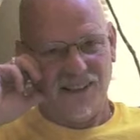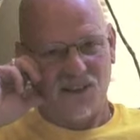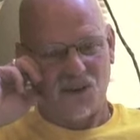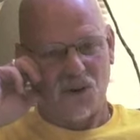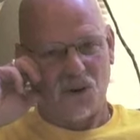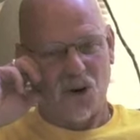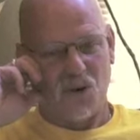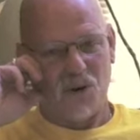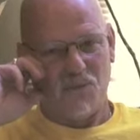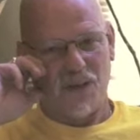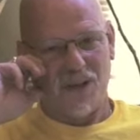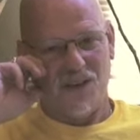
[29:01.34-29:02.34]
So go
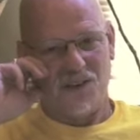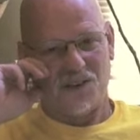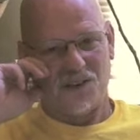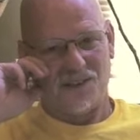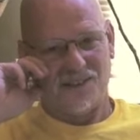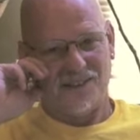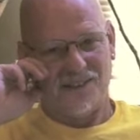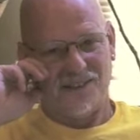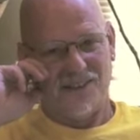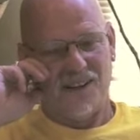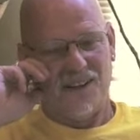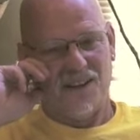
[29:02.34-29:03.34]
in peace,
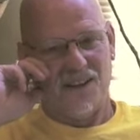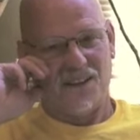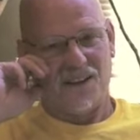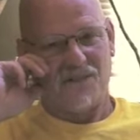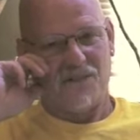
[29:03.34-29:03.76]
think